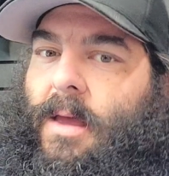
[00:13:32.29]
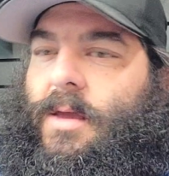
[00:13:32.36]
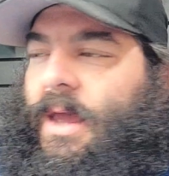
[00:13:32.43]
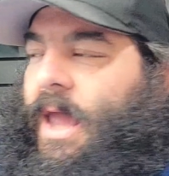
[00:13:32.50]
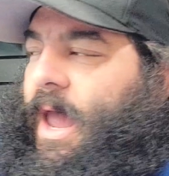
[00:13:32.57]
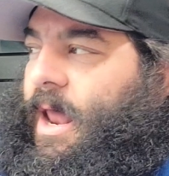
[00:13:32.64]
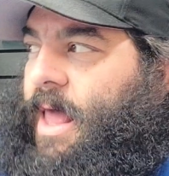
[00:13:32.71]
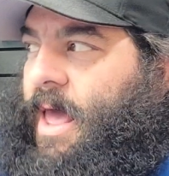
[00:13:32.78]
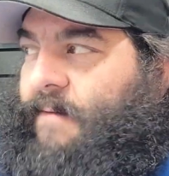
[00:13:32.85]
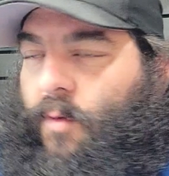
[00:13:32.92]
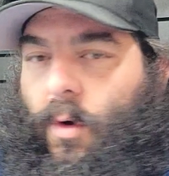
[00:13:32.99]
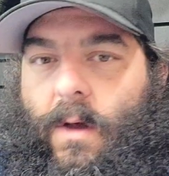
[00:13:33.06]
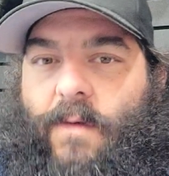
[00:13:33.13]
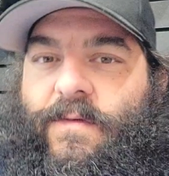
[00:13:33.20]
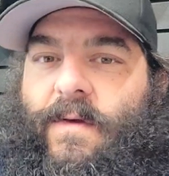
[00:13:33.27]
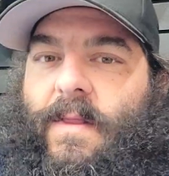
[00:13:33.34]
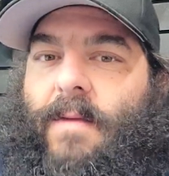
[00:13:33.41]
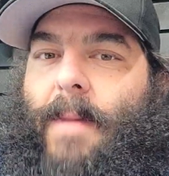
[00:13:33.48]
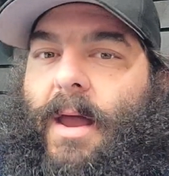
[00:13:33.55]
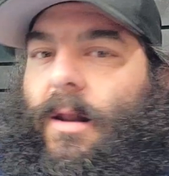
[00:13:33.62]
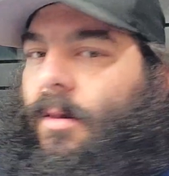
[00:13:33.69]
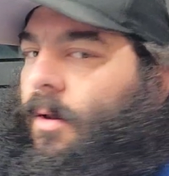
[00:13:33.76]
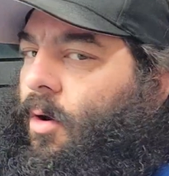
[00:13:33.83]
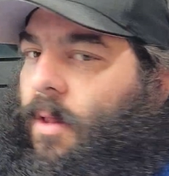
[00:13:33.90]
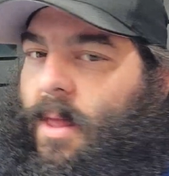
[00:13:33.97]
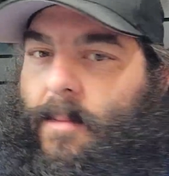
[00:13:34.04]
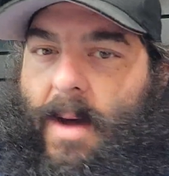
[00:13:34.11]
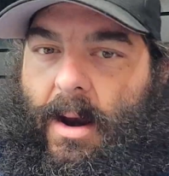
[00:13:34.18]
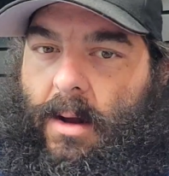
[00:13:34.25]
You can't have oils on the metal or
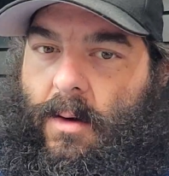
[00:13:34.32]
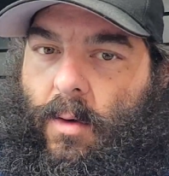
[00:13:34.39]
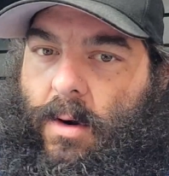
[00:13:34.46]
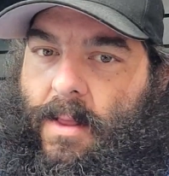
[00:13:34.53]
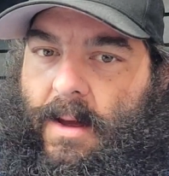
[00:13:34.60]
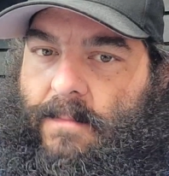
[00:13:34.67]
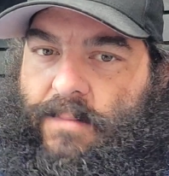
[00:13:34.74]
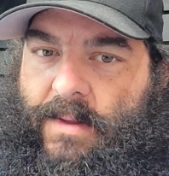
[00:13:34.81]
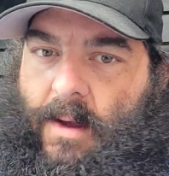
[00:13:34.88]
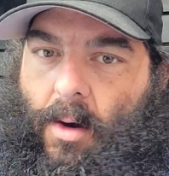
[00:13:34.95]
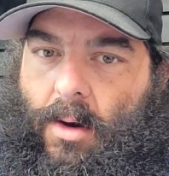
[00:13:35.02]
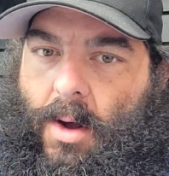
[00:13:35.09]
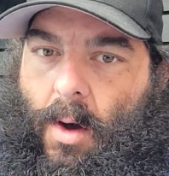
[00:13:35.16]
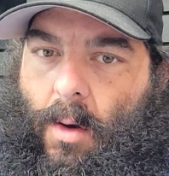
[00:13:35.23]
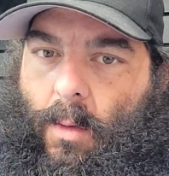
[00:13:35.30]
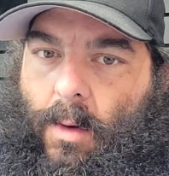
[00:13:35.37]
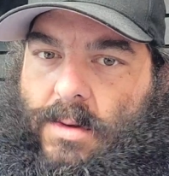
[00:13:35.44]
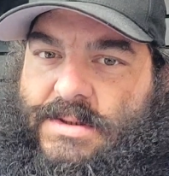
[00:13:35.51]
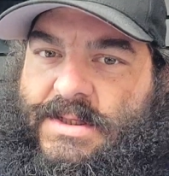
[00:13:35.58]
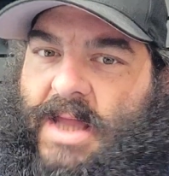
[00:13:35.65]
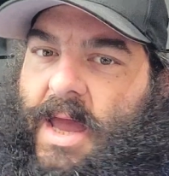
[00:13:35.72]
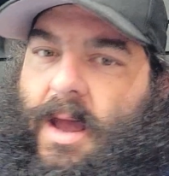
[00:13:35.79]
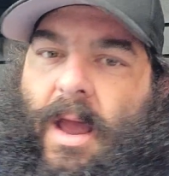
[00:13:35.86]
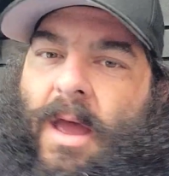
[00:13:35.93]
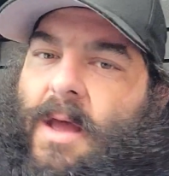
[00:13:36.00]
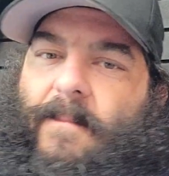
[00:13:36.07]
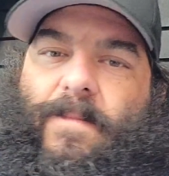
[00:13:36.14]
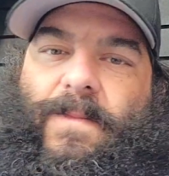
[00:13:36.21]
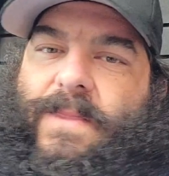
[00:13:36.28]
the Cerakote won't stick.
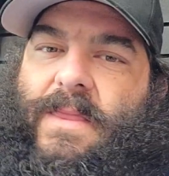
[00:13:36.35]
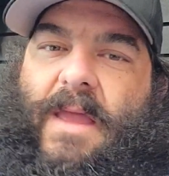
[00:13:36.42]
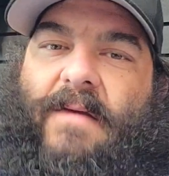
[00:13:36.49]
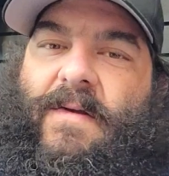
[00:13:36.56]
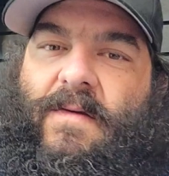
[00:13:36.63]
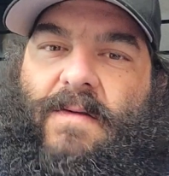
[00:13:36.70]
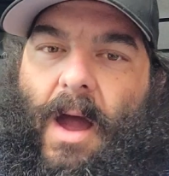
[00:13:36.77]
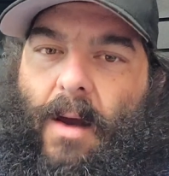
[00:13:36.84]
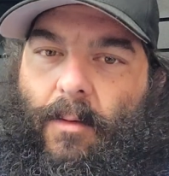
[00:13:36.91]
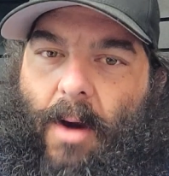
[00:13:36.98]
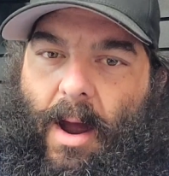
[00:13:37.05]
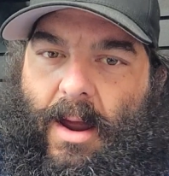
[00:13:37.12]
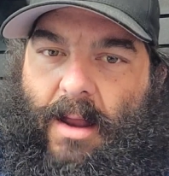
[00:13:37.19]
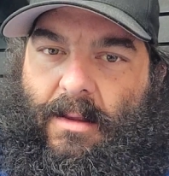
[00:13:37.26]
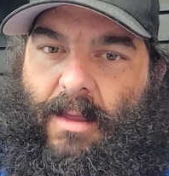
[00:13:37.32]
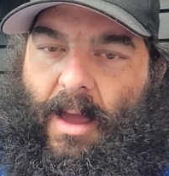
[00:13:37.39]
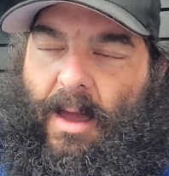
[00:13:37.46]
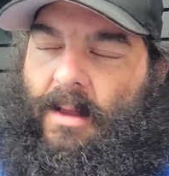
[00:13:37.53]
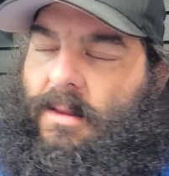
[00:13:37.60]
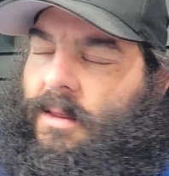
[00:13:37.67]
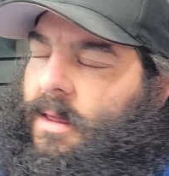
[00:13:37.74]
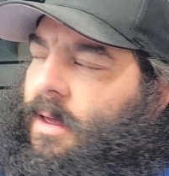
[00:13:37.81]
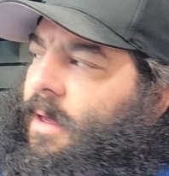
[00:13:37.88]
This is not rocket science.